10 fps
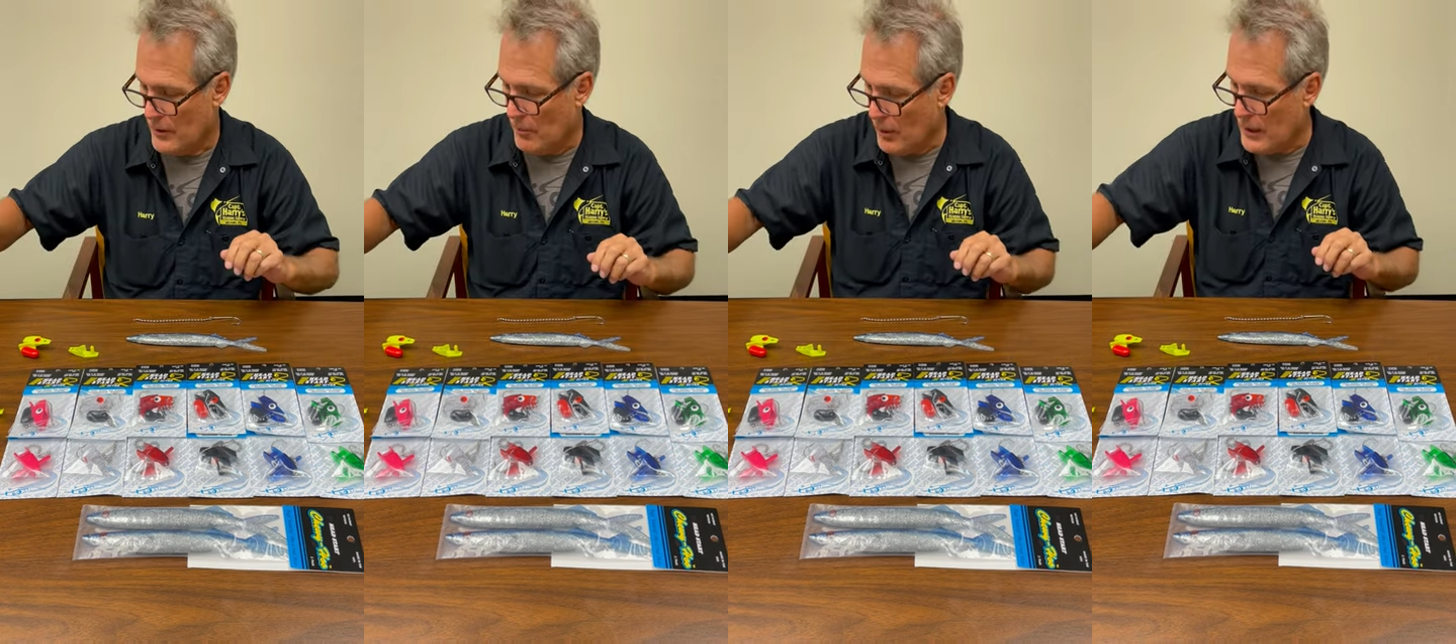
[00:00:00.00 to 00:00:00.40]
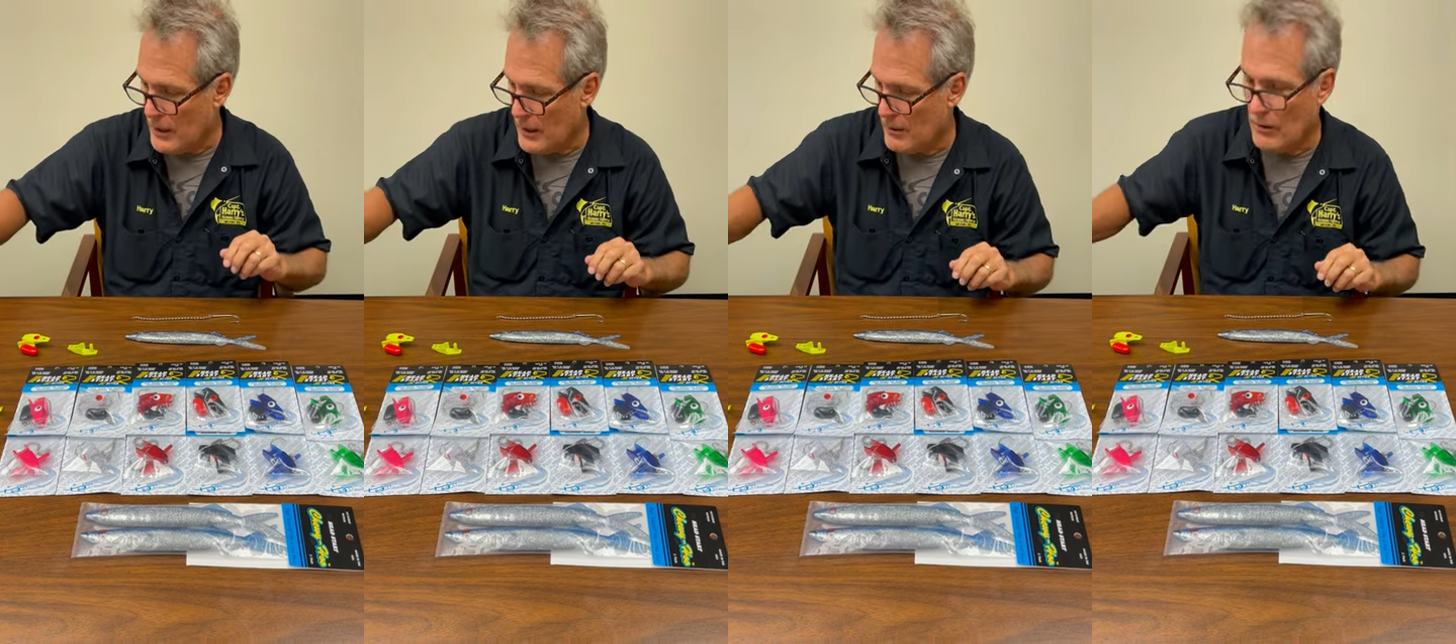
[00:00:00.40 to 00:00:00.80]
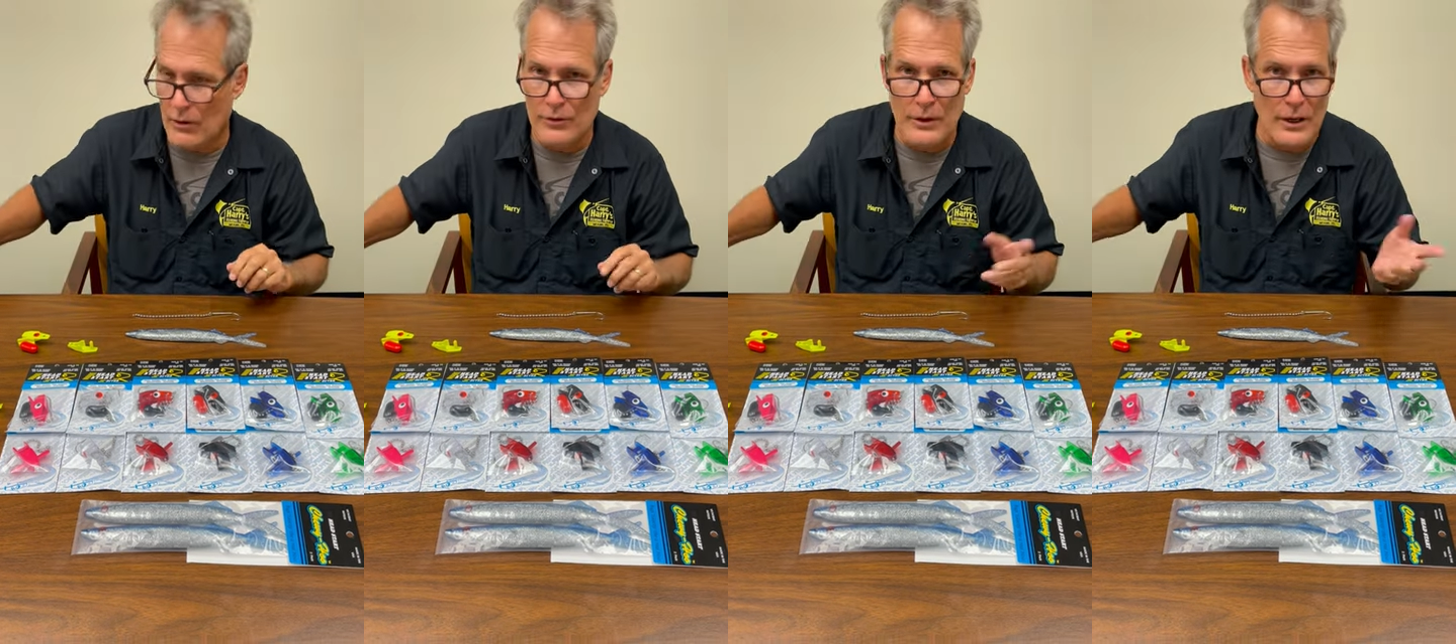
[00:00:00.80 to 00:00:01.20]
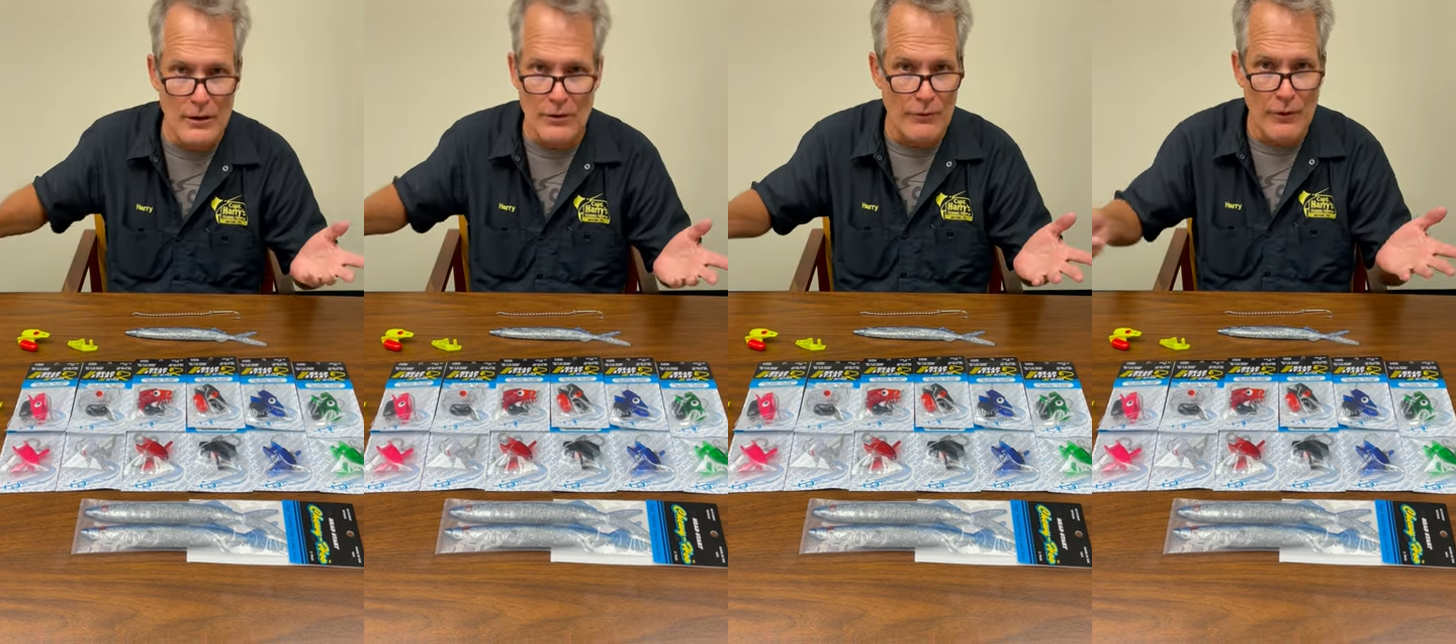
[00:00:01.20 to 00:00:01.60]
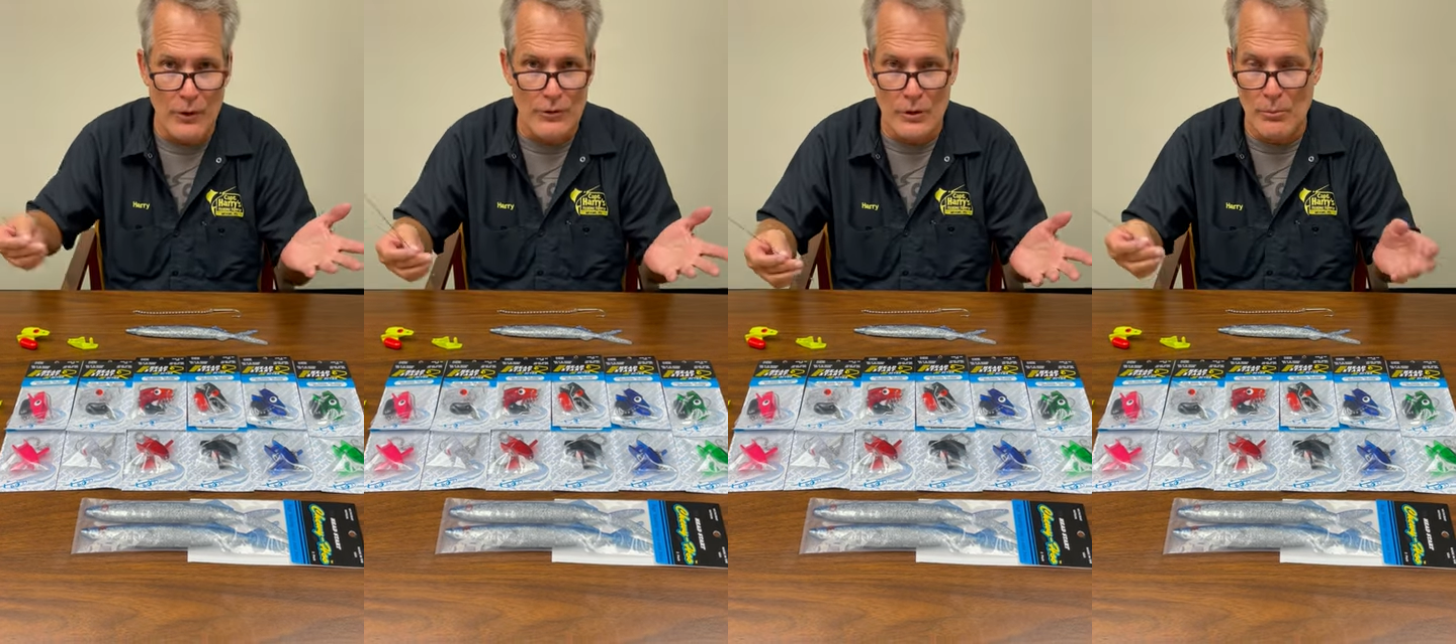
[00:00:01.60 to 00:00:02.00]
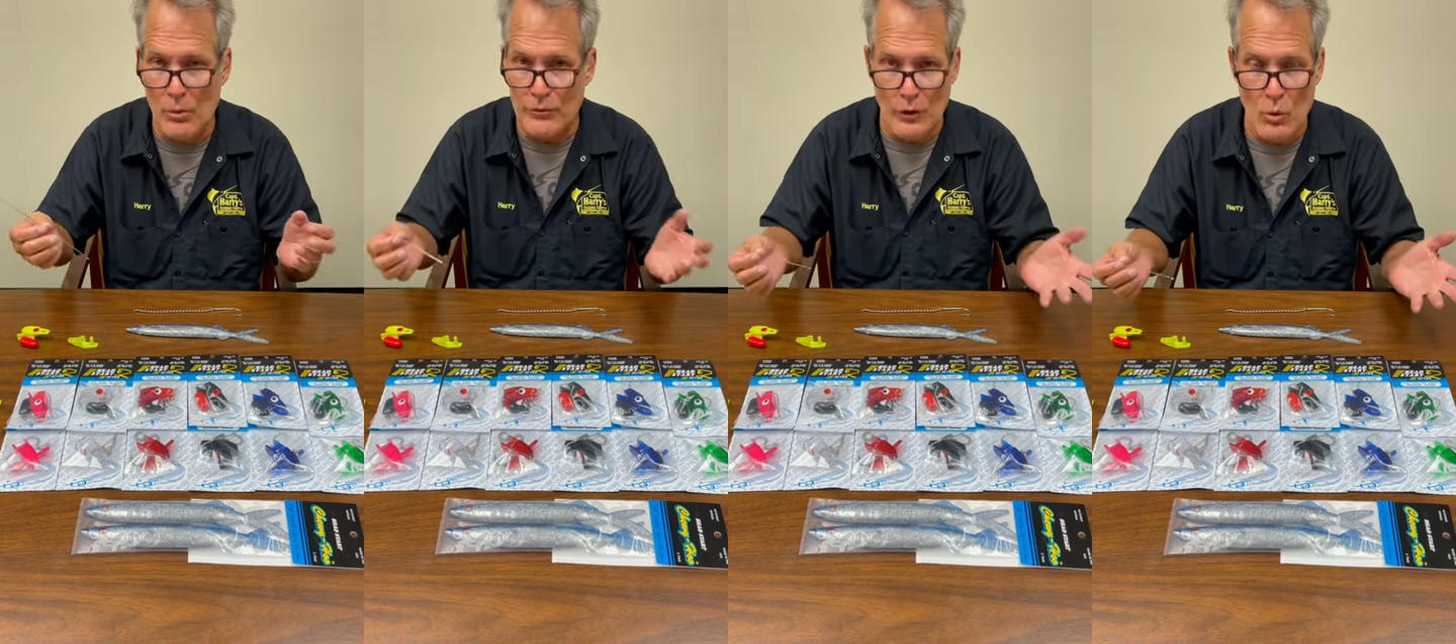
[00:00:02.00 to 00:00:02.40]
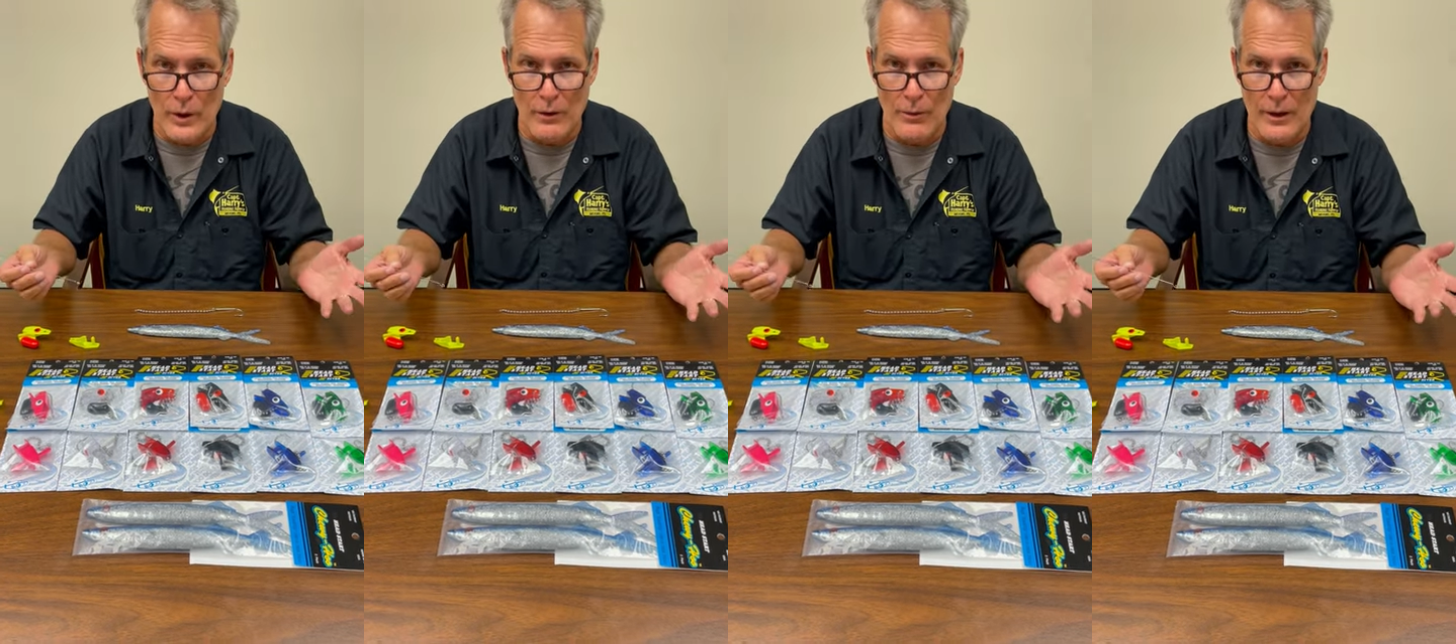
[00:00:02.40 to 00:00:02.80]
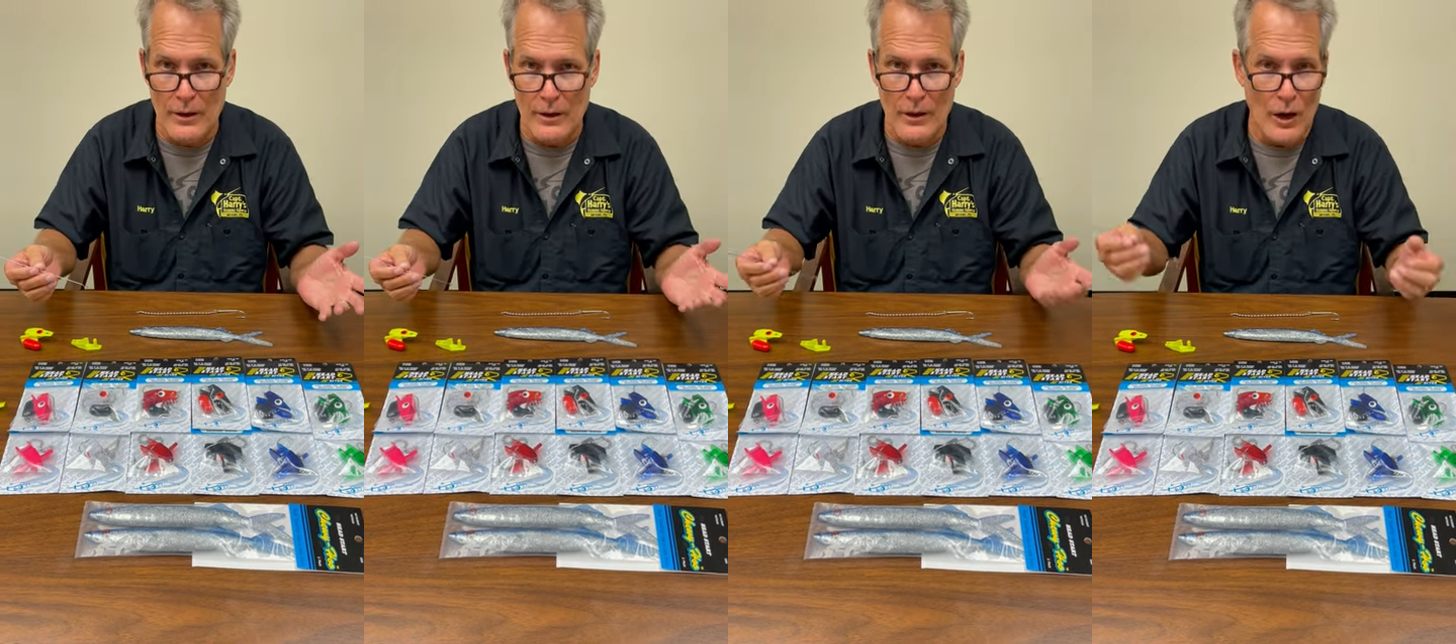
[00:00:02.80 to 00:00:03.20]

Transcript: They're pretty neat. And all you need, it's very simple. It's a quick rig.